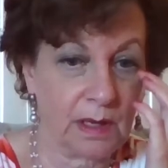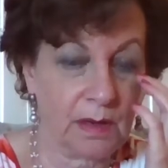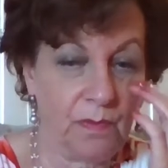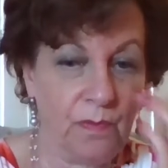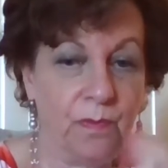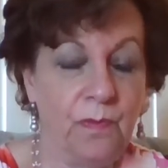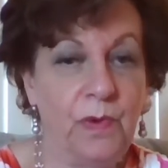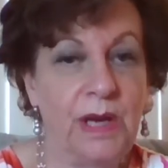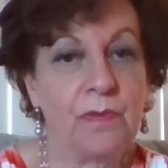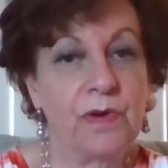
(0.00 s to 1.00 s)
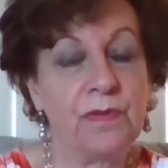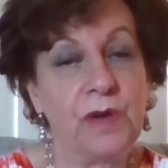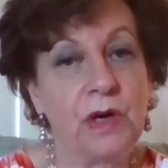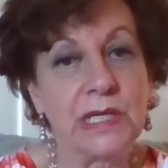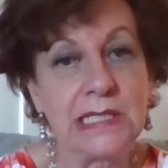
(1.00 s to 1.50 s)
when we're
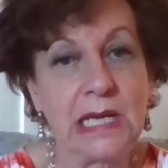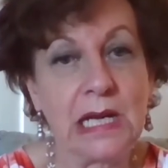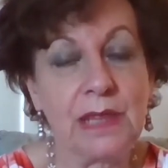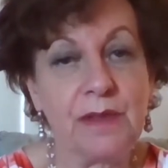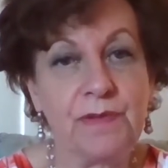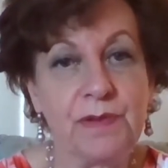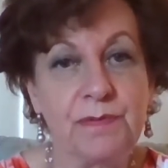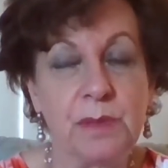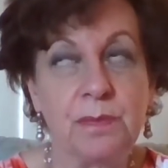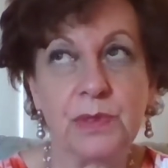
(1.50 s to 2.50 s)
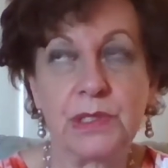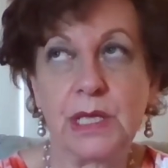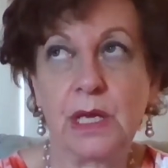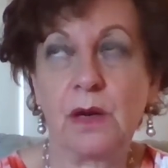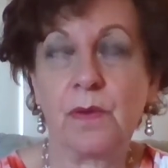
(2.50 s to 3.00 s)
focusing on the
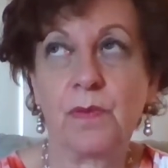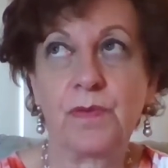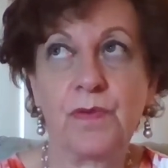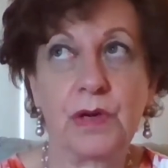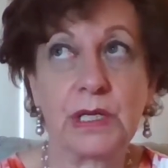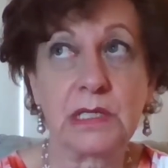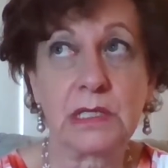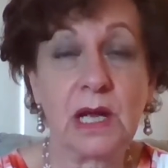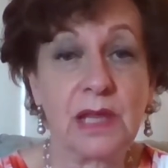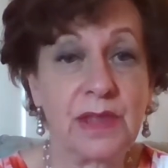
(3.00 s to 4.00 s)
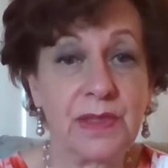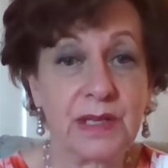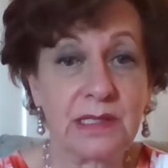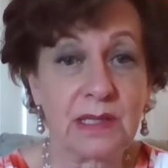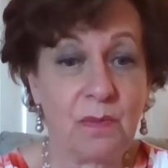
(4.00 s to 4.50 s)
50%, or we're focusing on the things
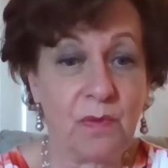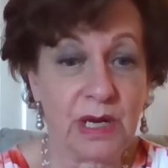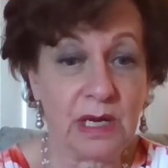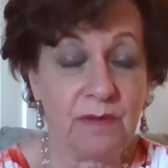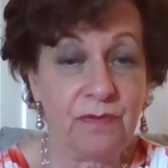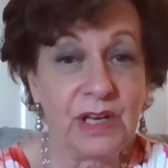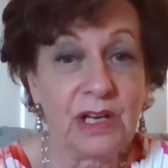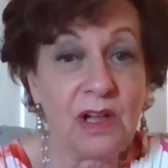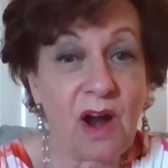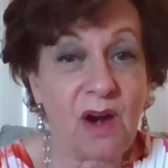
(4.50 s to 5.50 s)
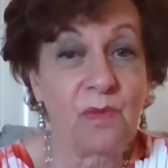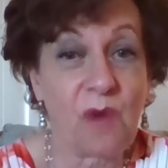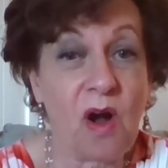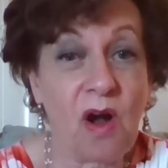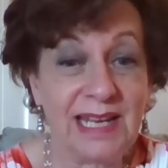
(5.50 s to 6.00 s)
that we feel are
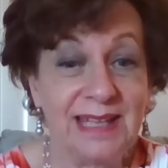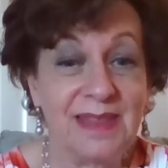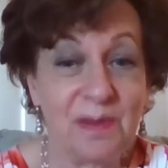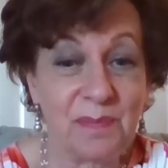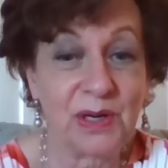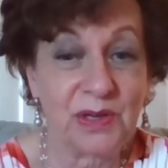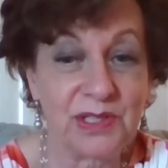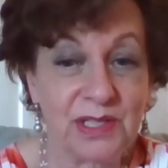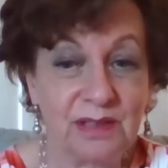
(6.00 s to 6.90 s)
wrong in the person,